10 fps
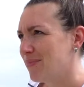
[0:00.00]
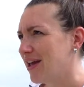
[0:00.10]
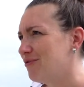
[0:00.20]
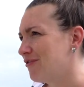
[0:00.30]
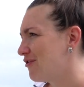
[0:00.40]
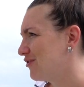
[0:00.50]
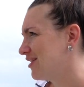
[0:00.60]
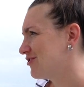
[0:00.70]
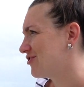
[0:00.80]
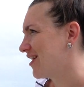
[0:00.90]
pea
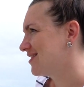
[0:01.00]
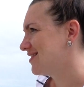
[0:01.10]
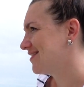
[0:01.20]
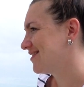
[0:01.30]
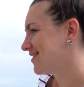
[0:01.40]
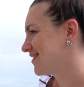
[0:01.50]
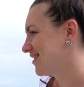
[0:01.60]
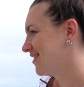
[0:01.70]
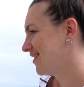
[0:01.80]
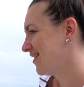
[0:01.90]
rolling tractors,
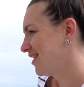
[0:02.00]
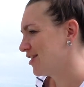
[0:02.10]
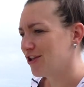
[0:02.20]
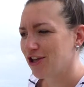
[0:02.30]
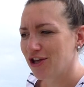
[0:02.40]
the